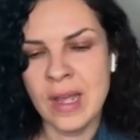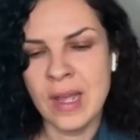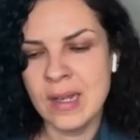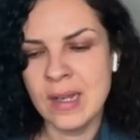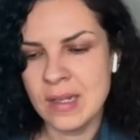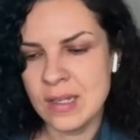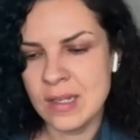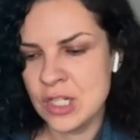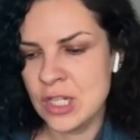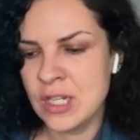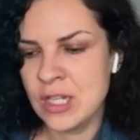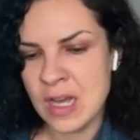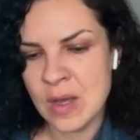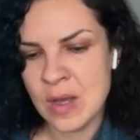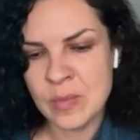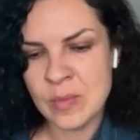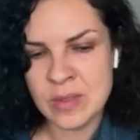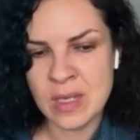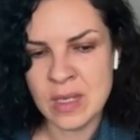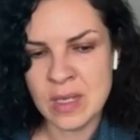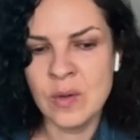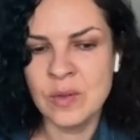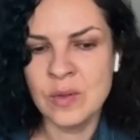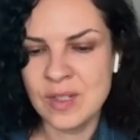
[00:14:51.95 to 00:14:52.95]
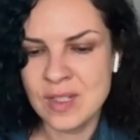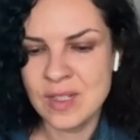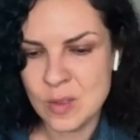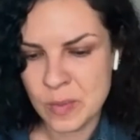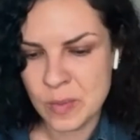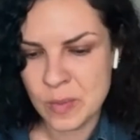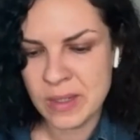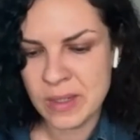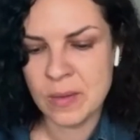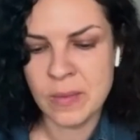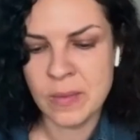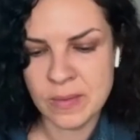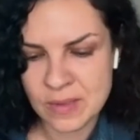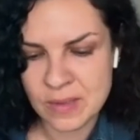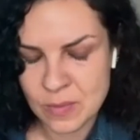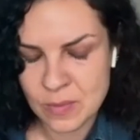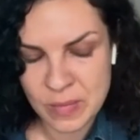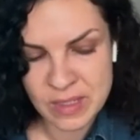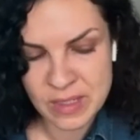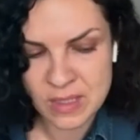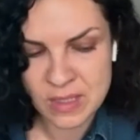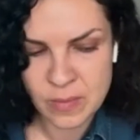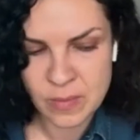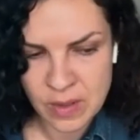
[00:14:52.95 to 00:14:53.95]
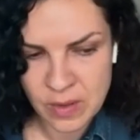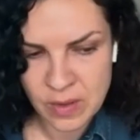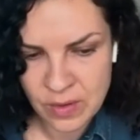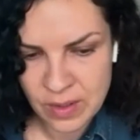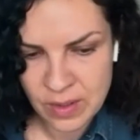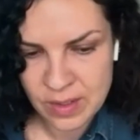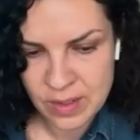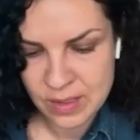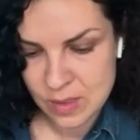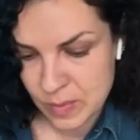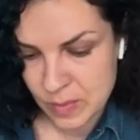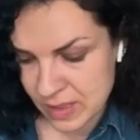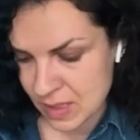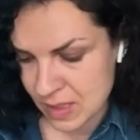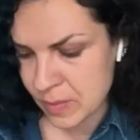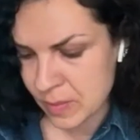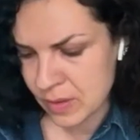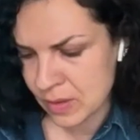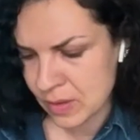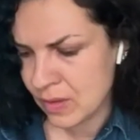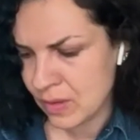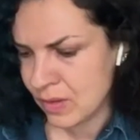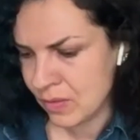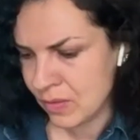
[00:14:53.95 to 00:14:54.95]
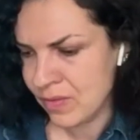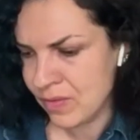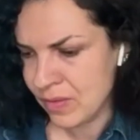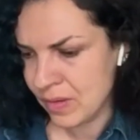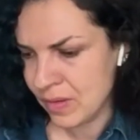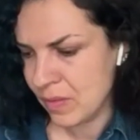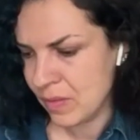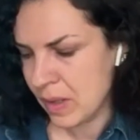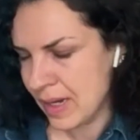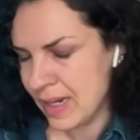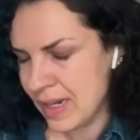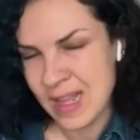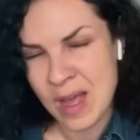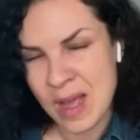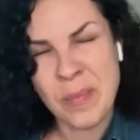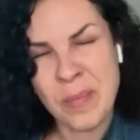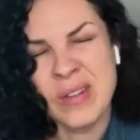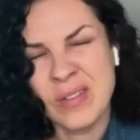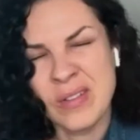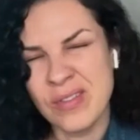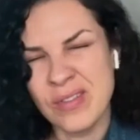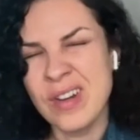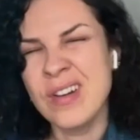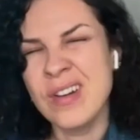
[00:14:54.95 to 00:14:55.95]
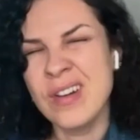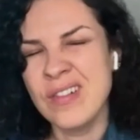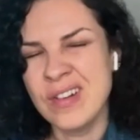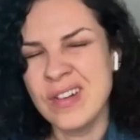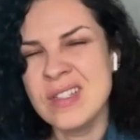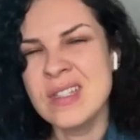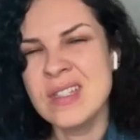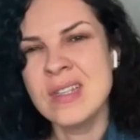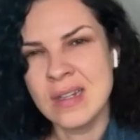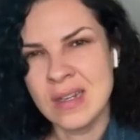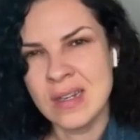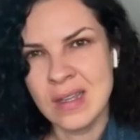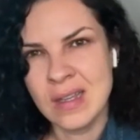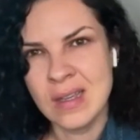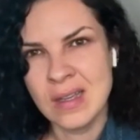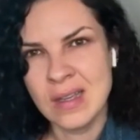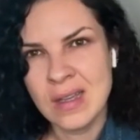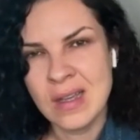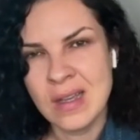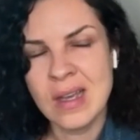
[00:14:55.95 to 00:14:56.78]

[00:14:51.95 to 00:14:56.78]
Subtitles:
and she comes out and speaks about it, and it happened very recently.